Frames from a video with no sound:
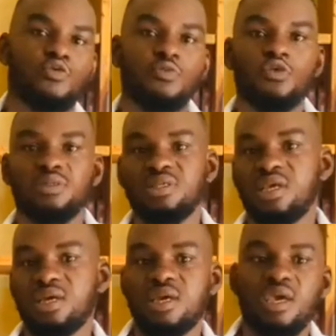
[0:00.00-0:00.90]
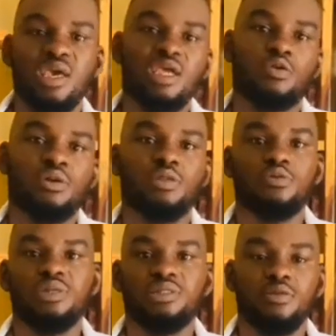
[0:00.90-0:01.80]
to music in order to
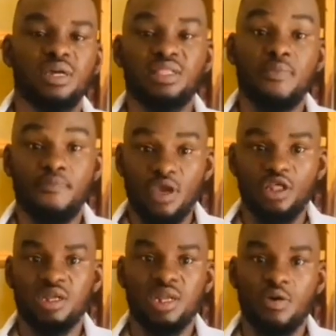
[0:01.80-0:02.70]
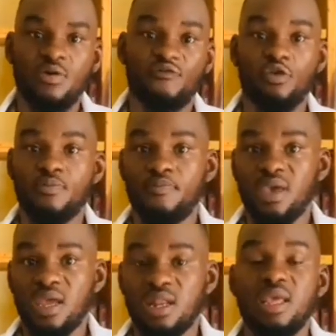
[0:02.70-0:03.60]
distract the patient away from
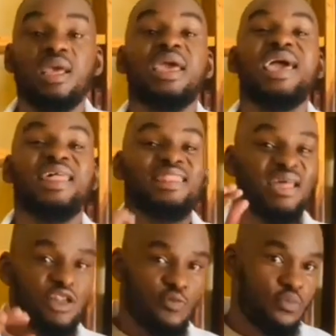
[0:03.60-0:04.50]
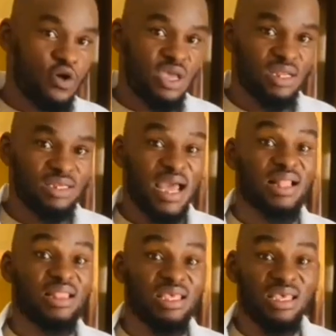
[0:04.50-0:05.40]
pain. That point
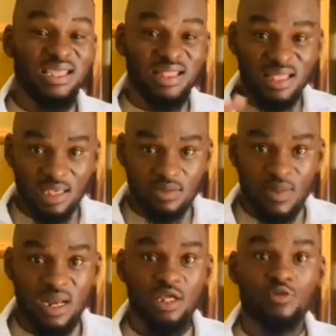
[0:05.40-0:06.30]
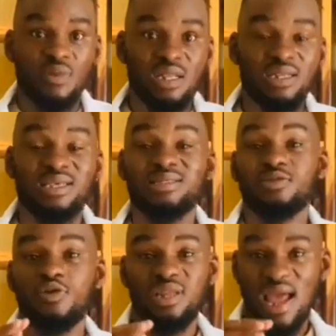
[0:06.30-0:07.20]
in this management is
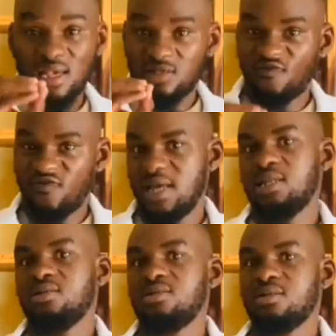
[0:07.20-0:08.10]
not as valid,